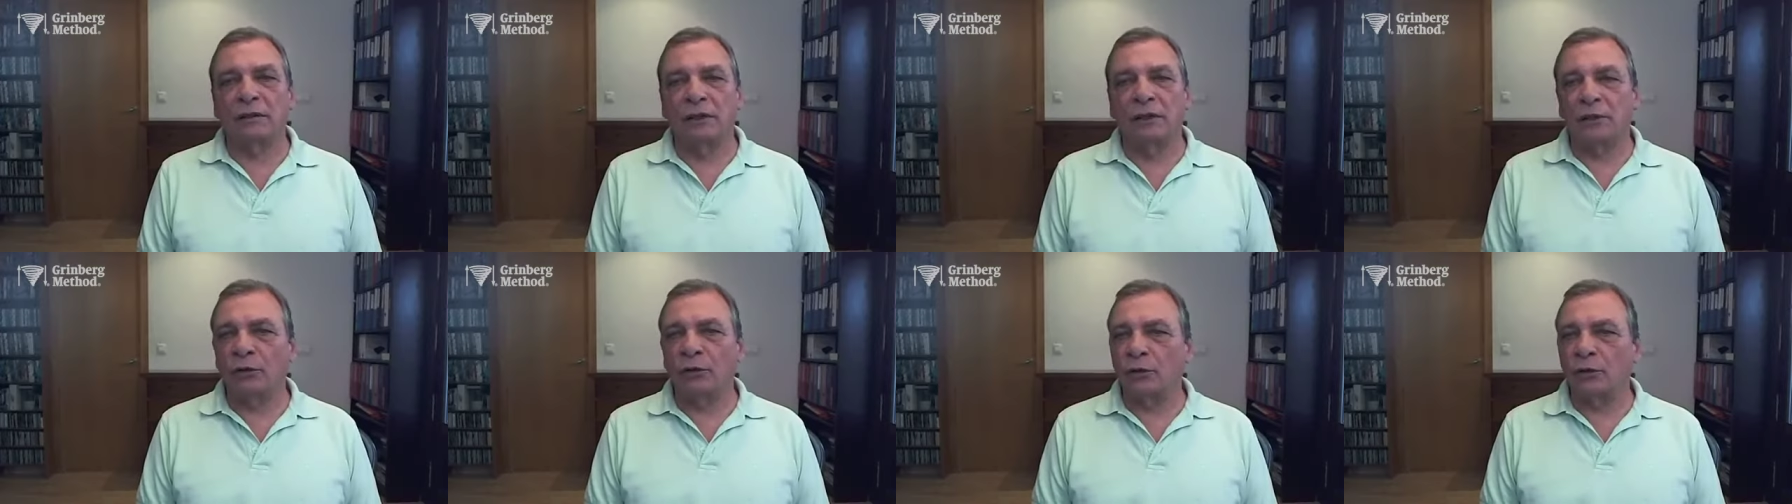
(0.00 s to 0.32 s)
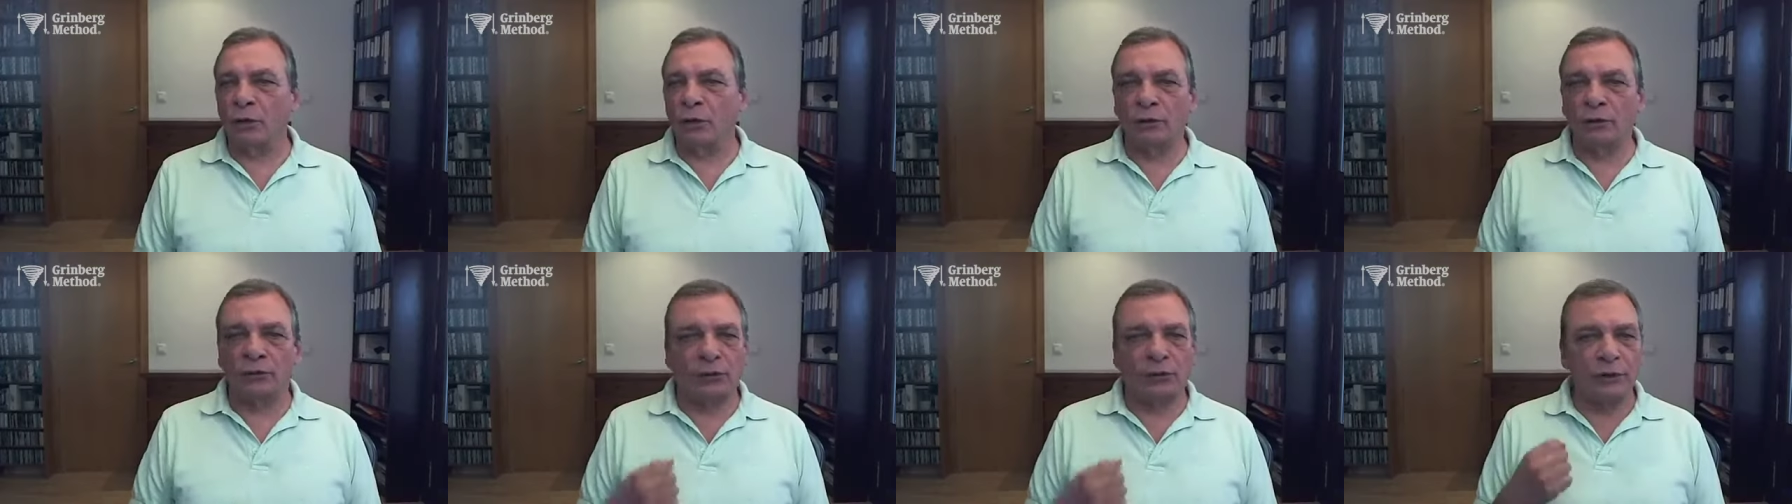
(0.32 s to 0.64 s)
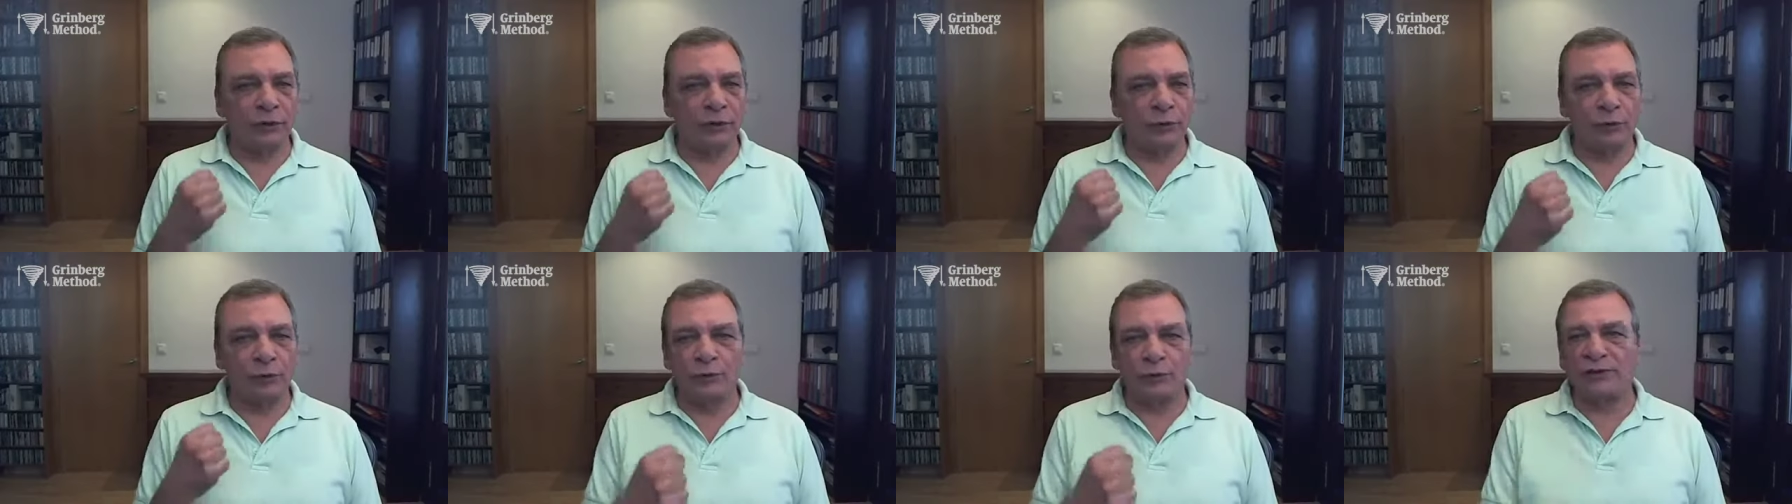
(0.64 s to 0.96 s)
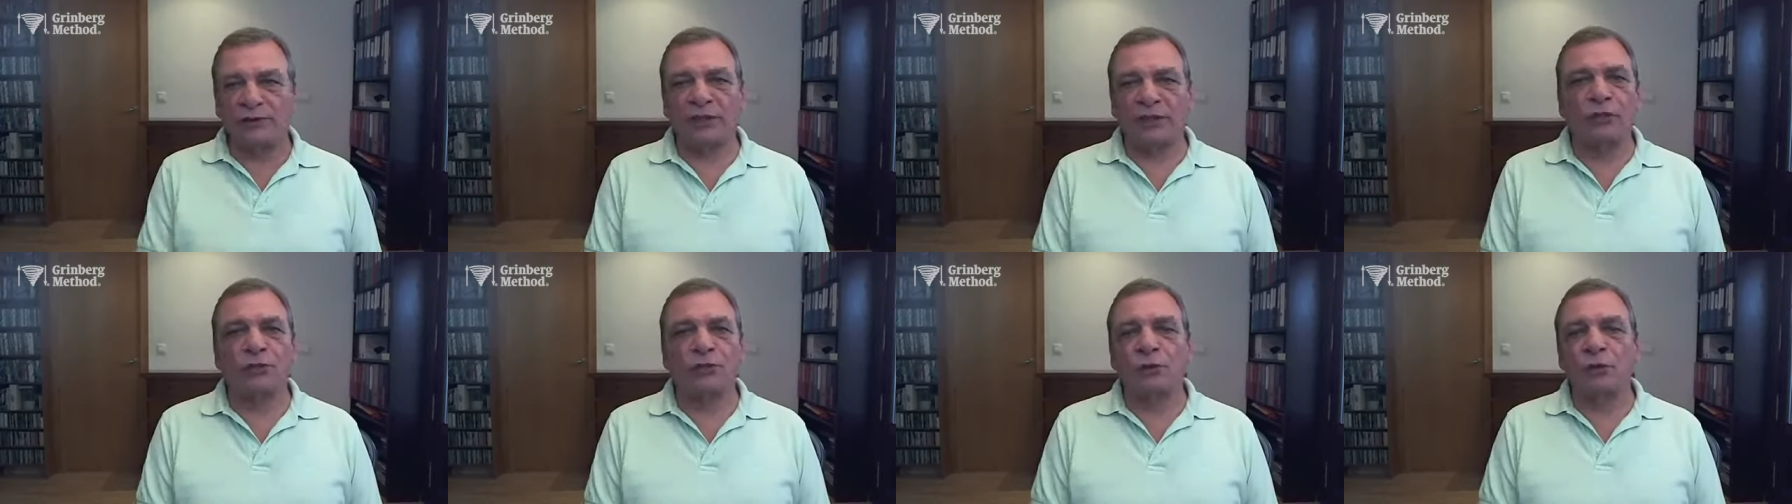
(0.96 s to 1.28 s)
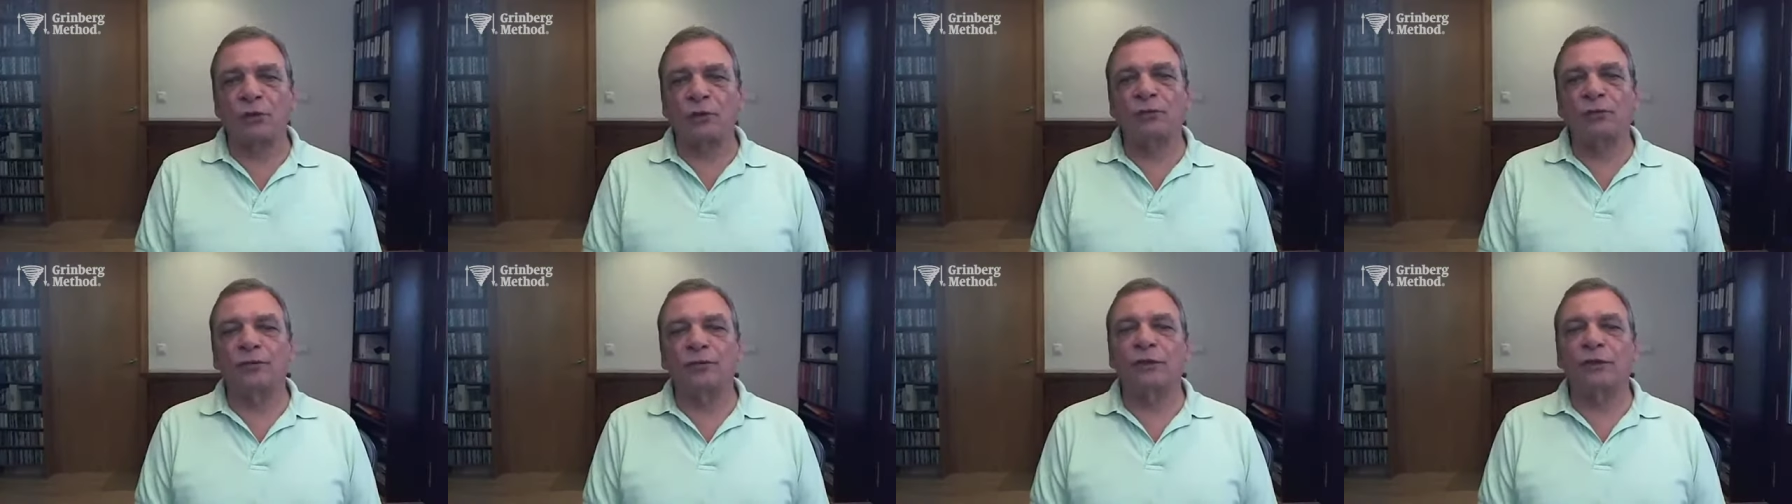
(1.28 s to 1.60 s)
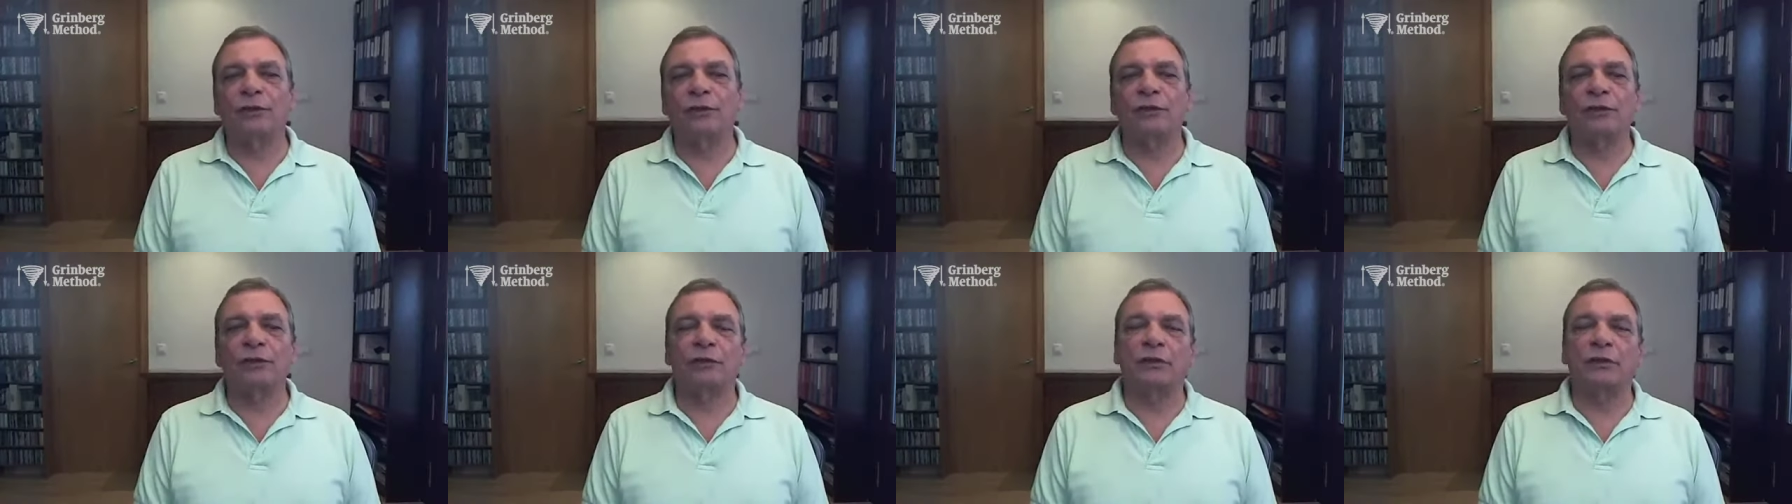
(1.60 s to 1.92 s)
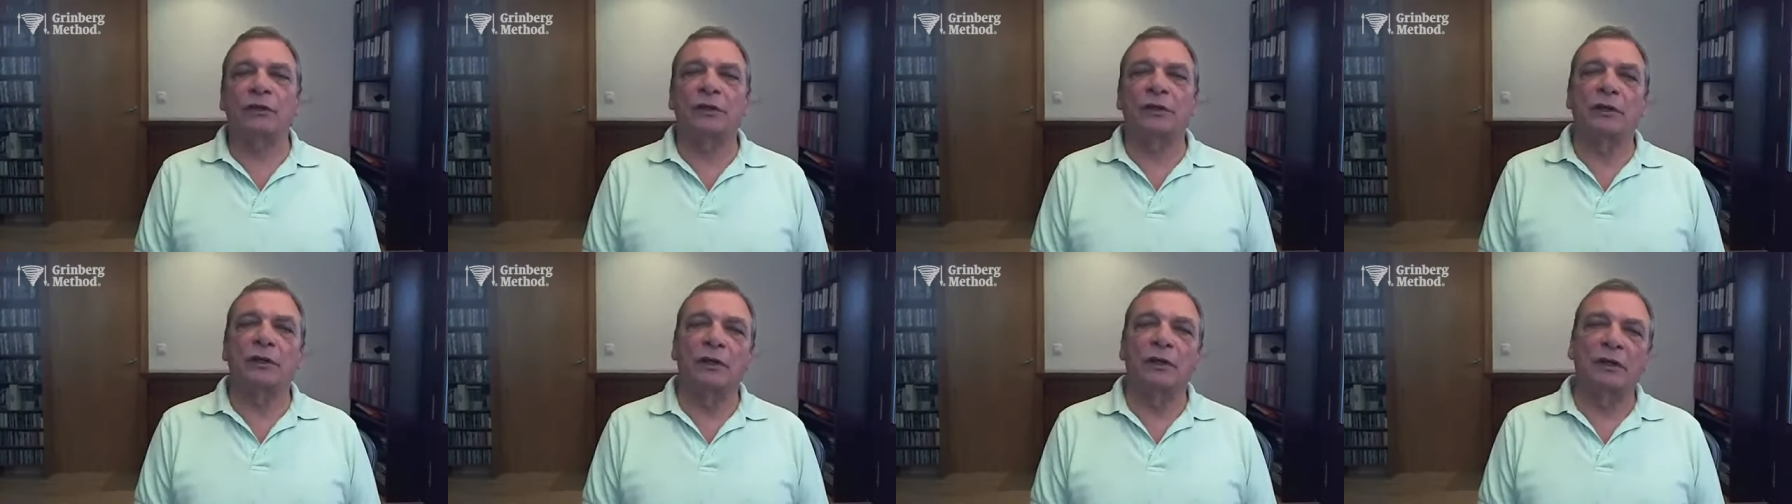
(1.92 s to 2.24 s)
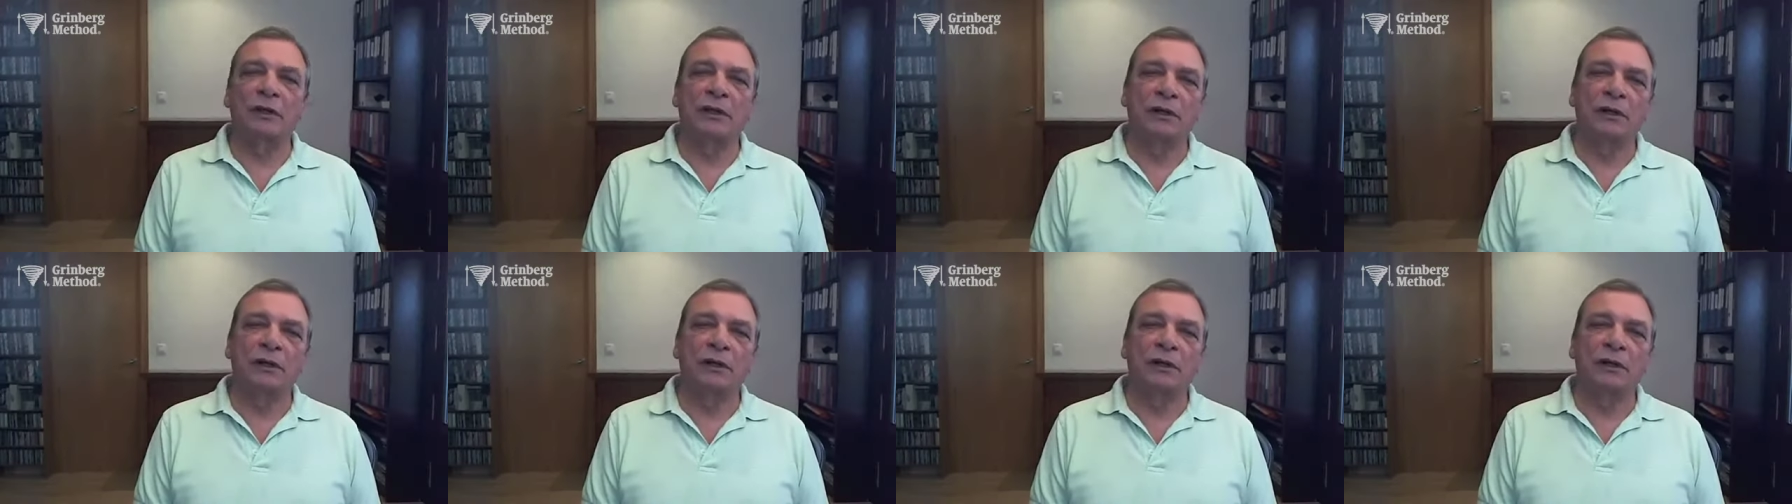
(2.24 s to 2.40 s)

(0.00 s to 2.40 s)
and you wrote it with such conviction,